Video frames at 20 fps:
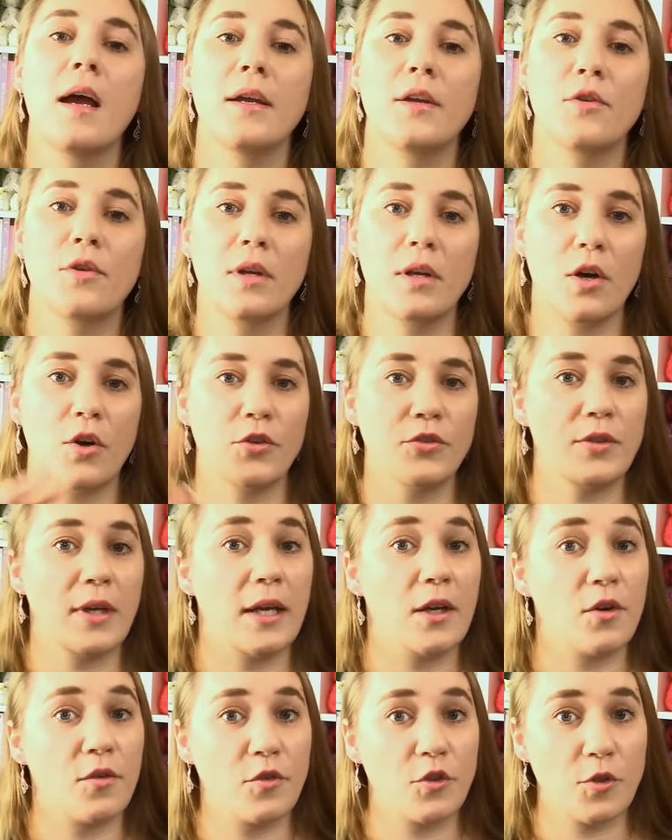You can also
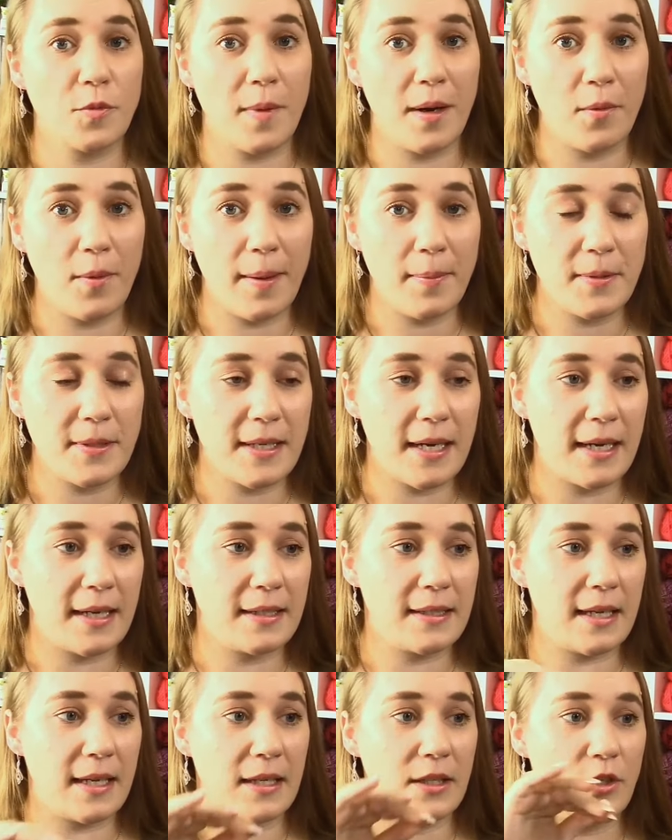head over to my
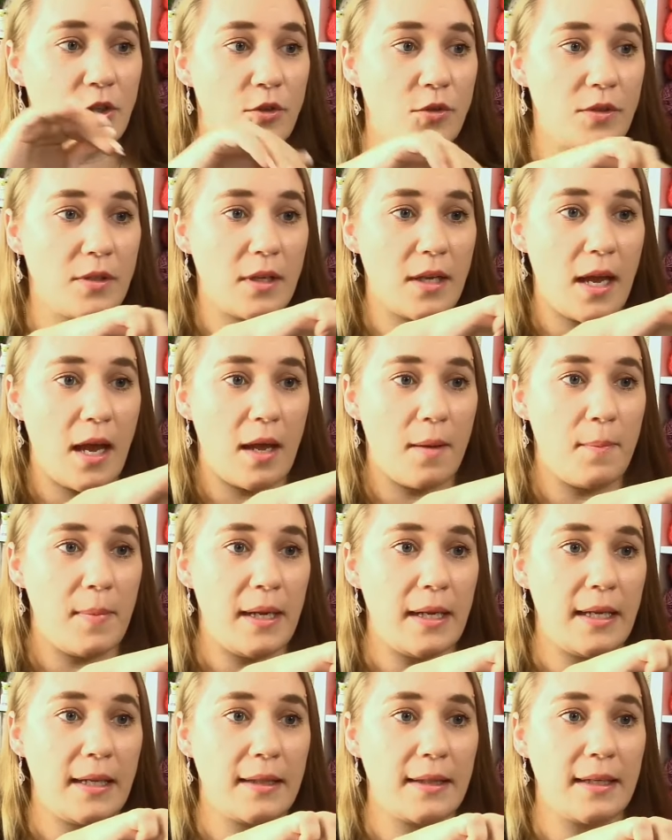website and use it
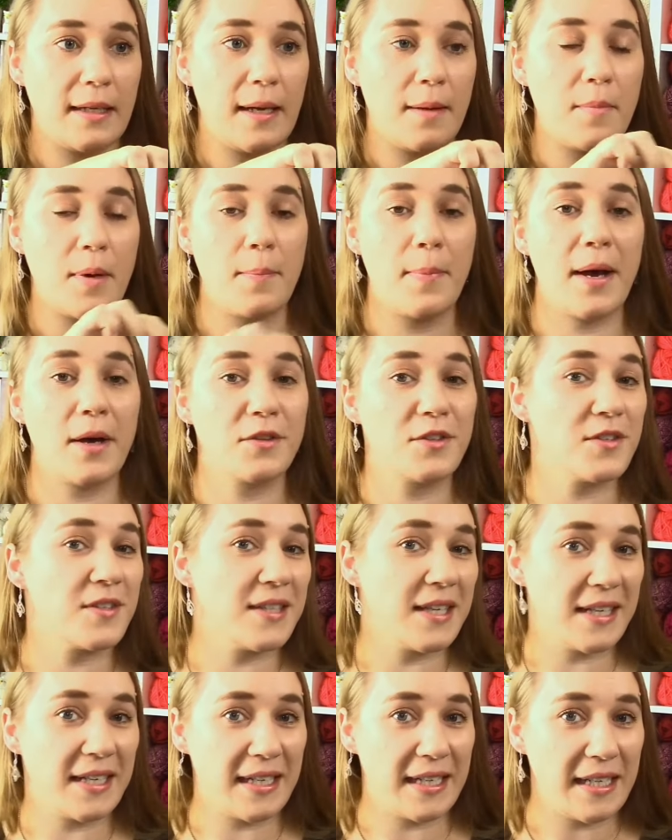immediately. I'm about to
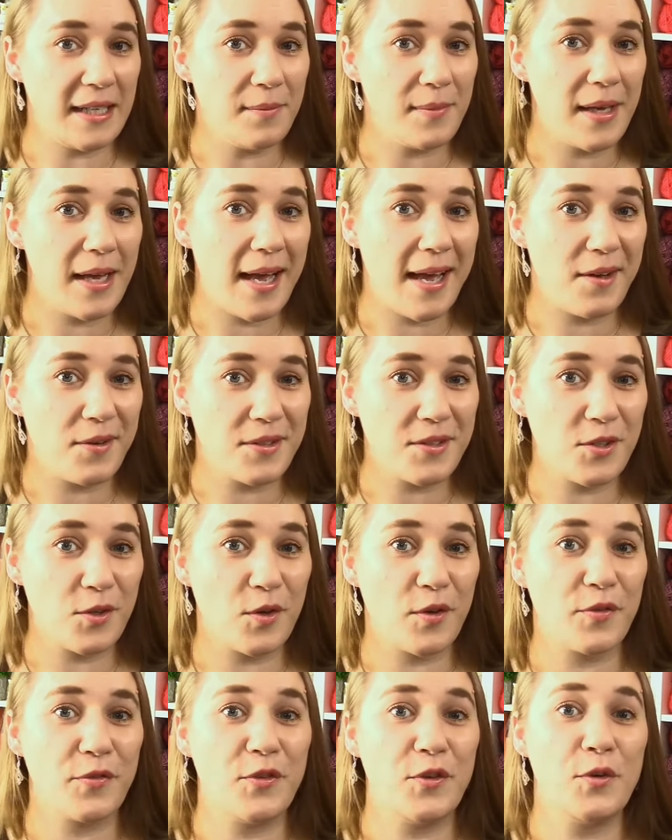send an email out, so
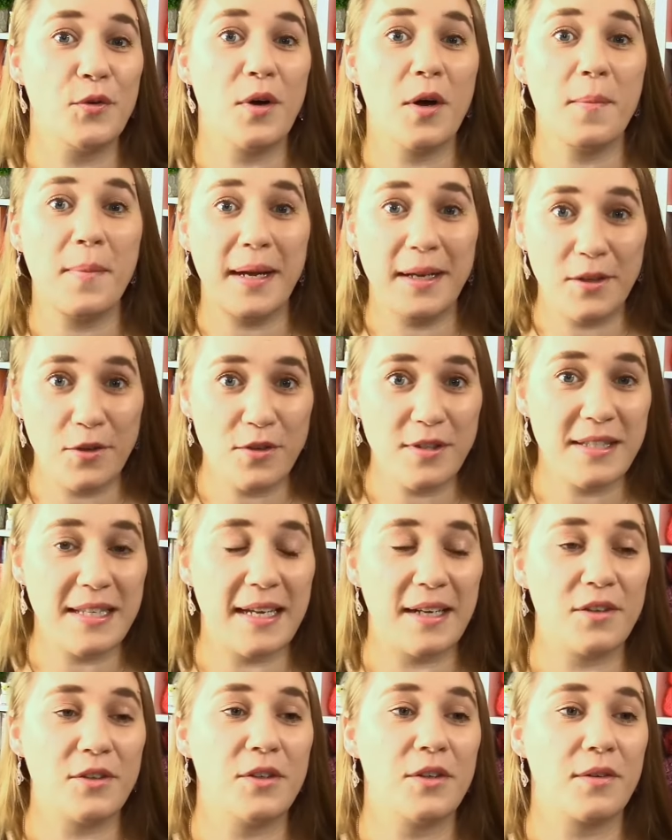if you are on my
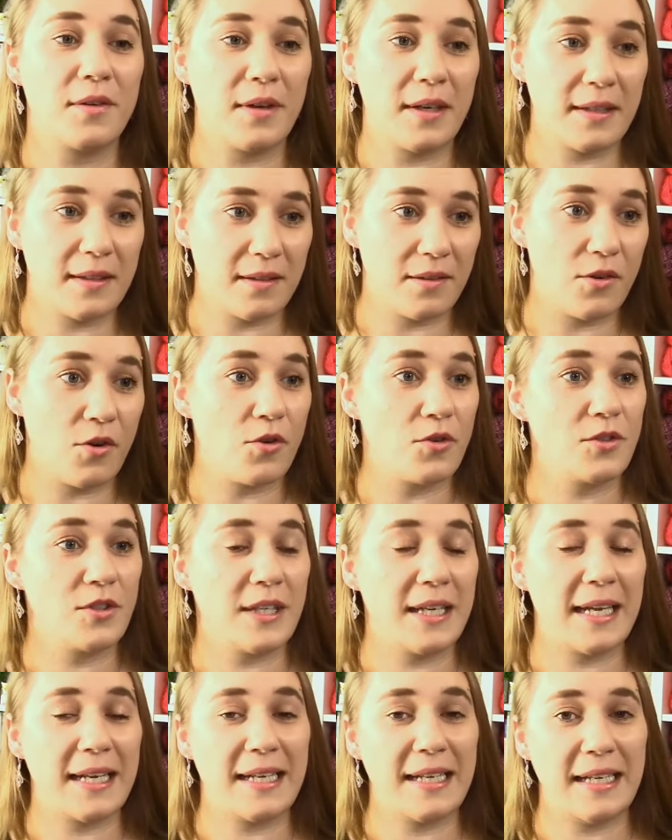newsletter, you're going to
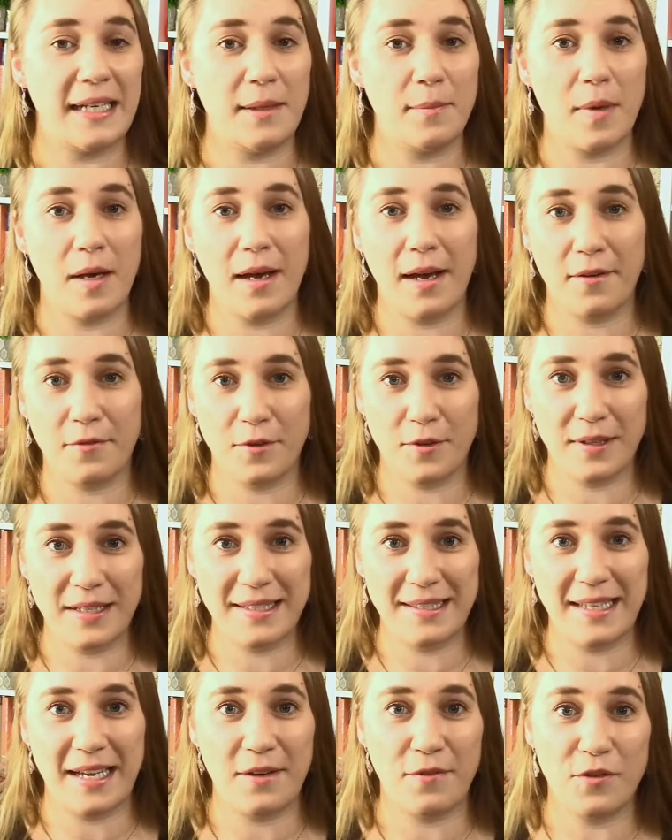get an email after
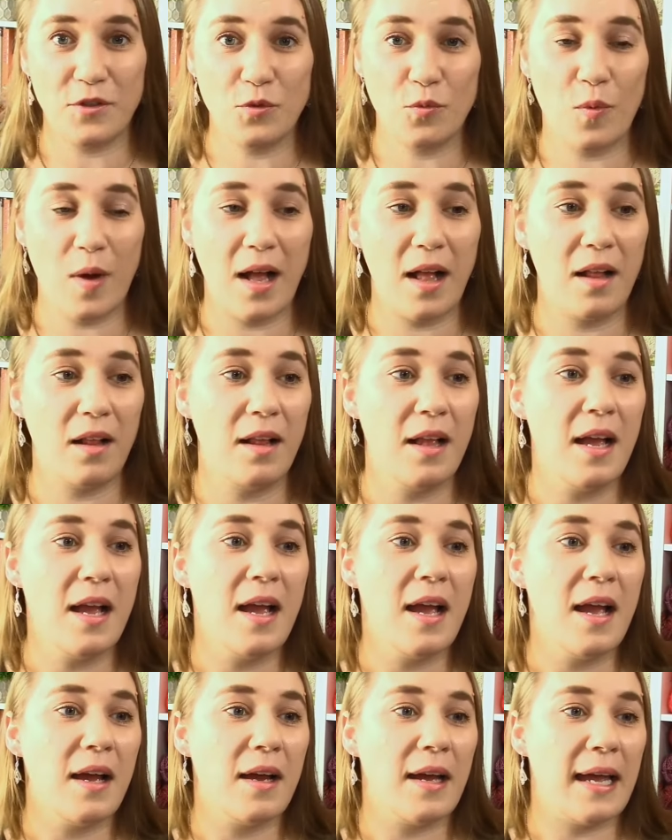this live as well
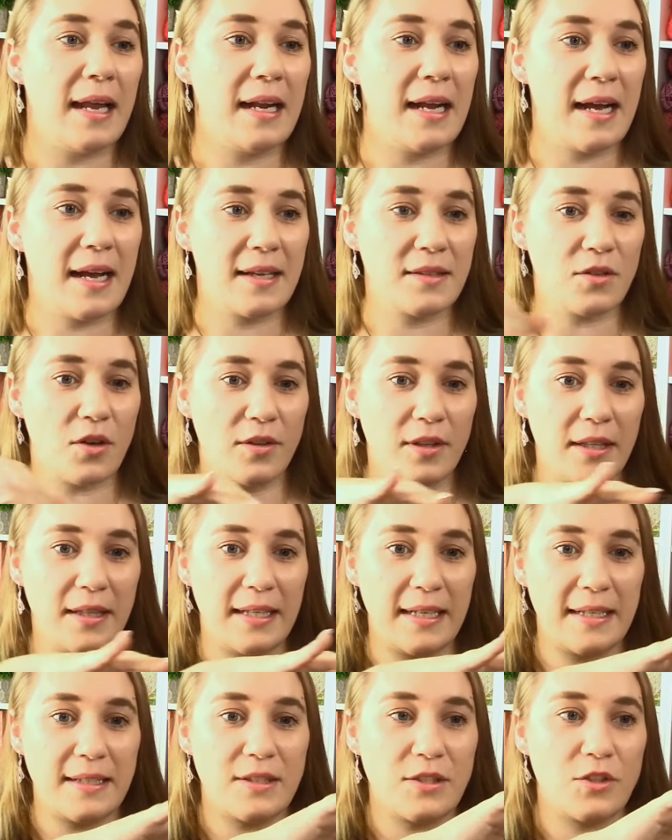and it has all the
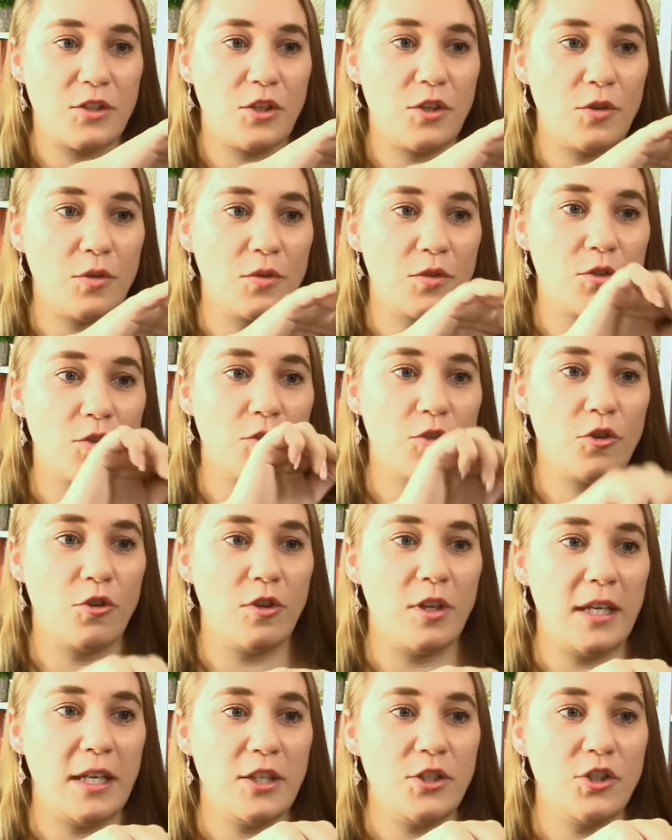links too. So
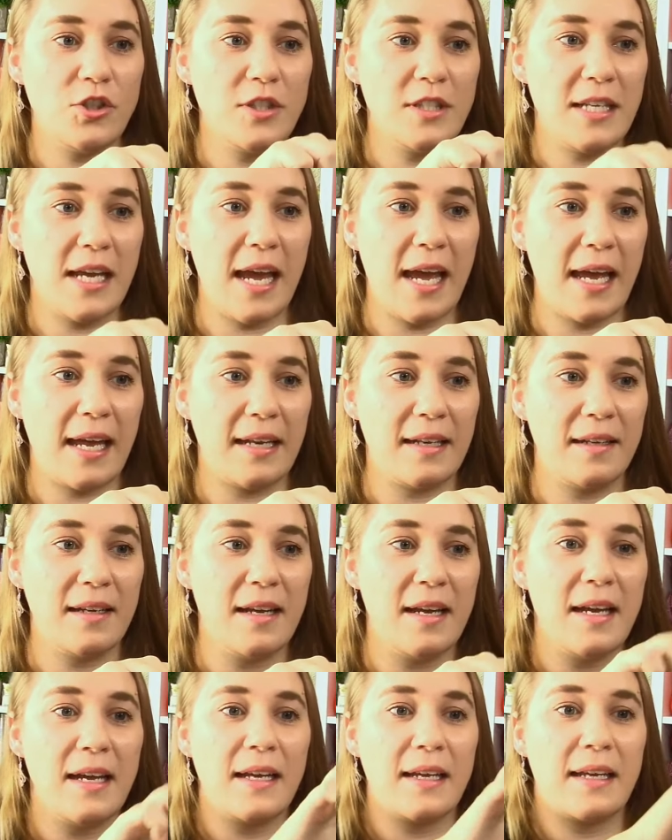Tunisian 10
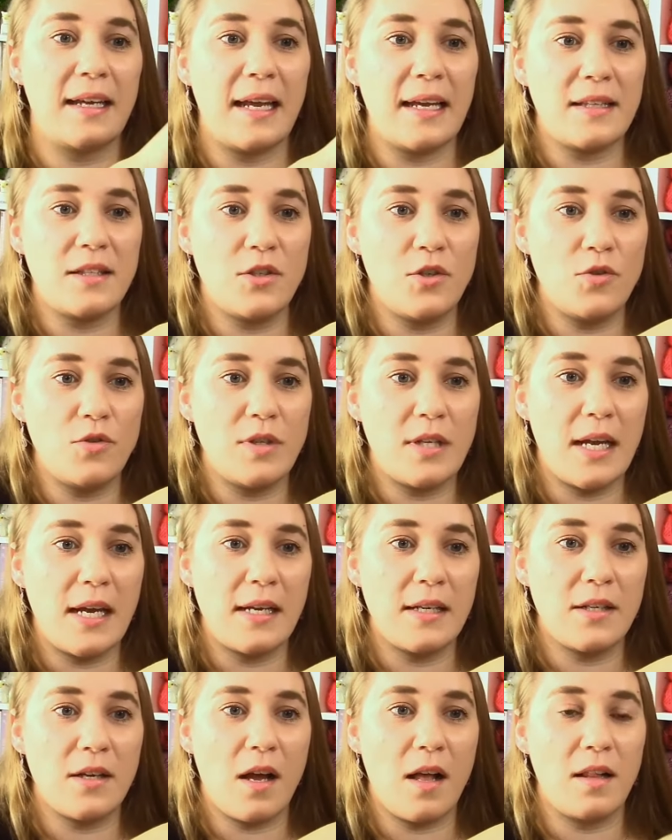gets you
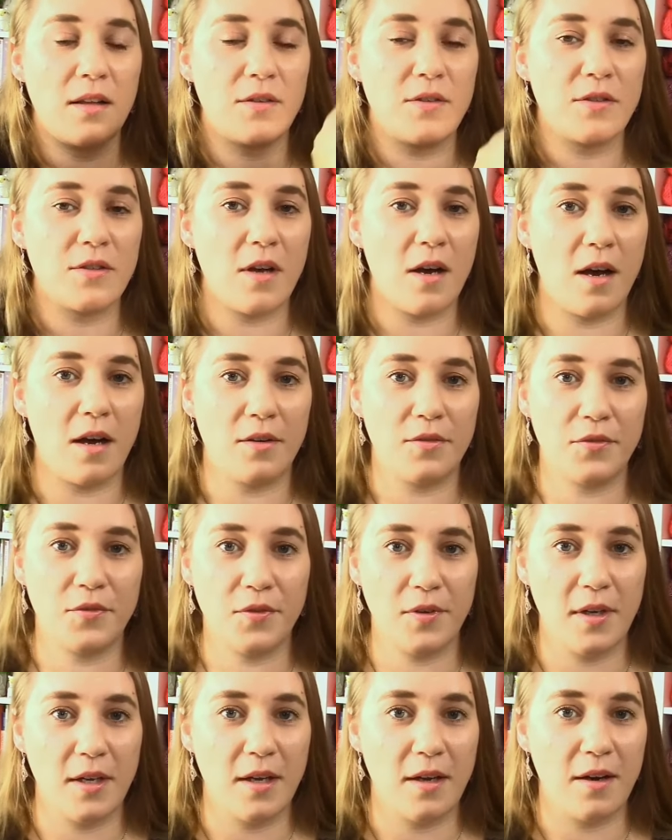$10 off
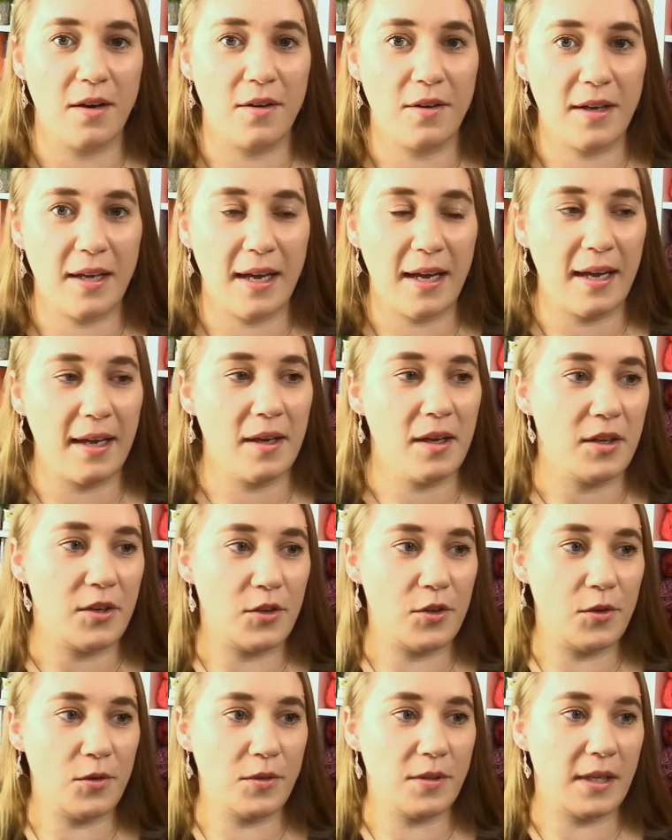okay,
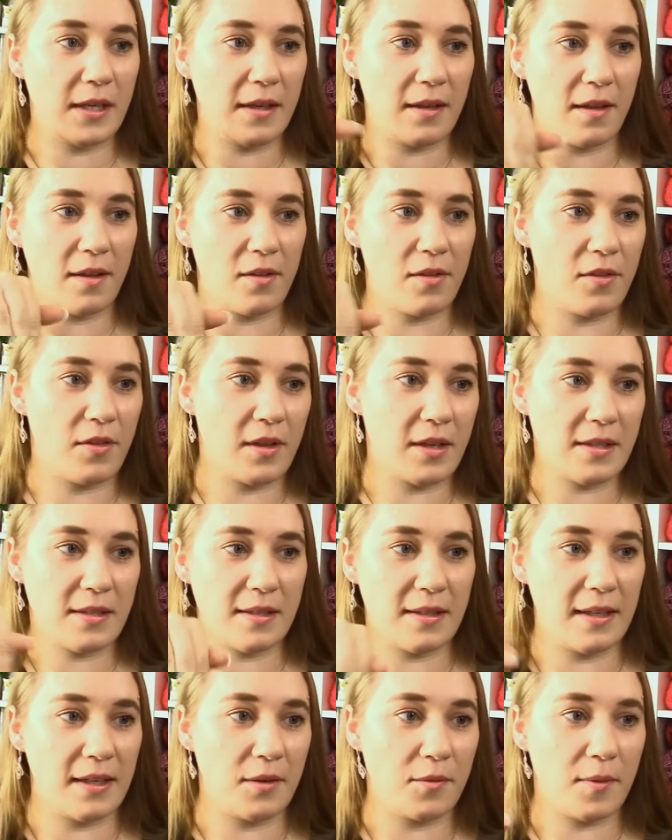using this
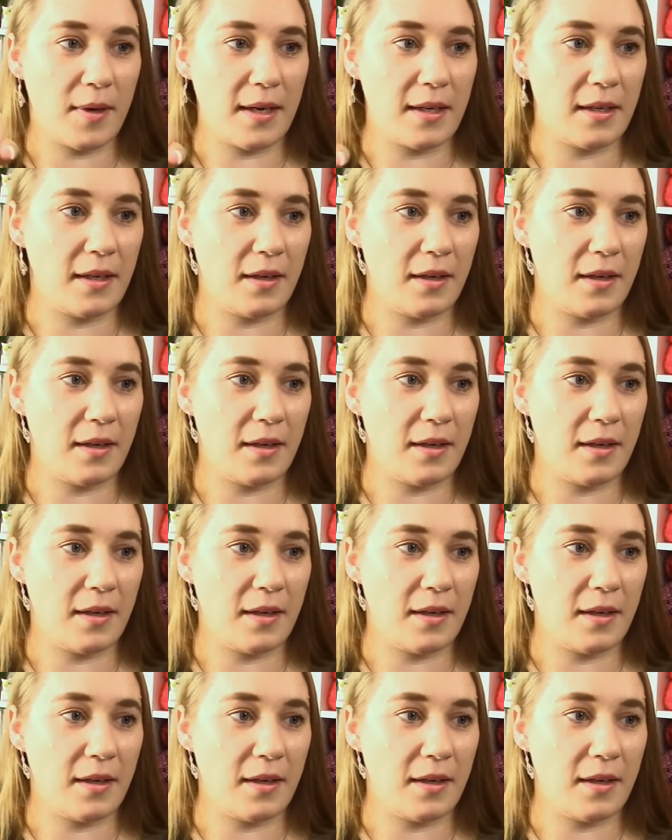link right